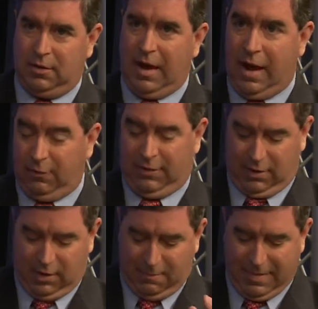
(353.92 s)
out
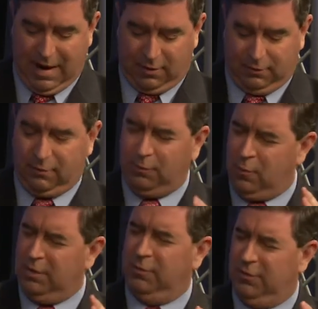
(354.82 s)
there about
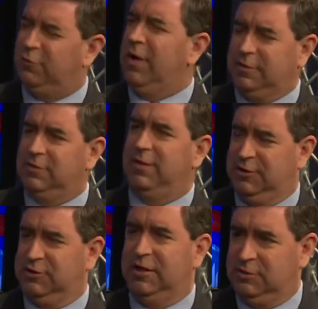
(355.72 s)
what the direction of
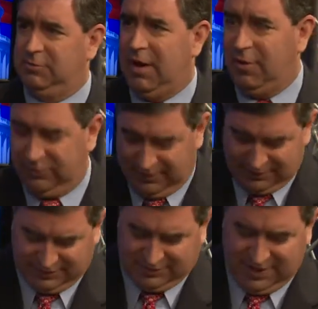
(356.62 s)
education policy in
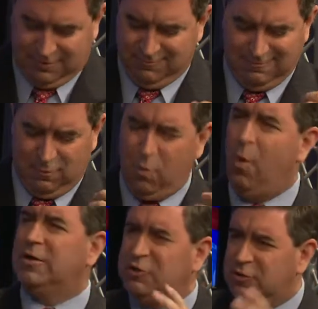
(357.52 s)
this state.
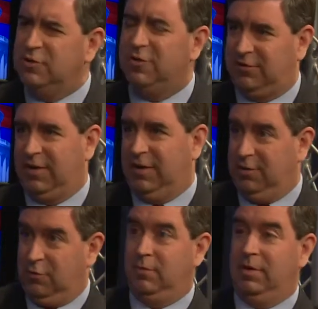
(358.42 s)
What should the state, in
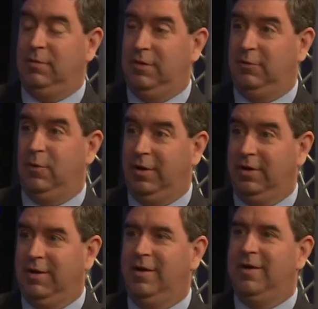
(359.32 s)
your opinion, be doing
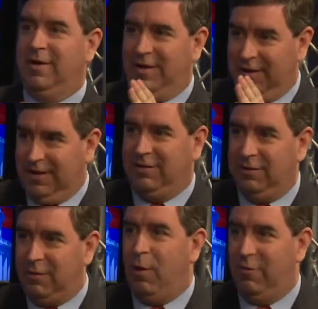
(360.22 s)
in
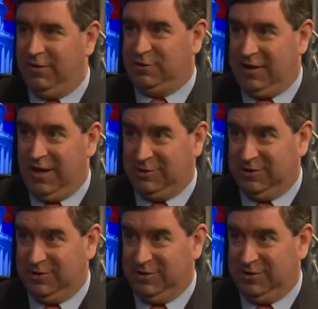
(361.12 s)
the realm of education?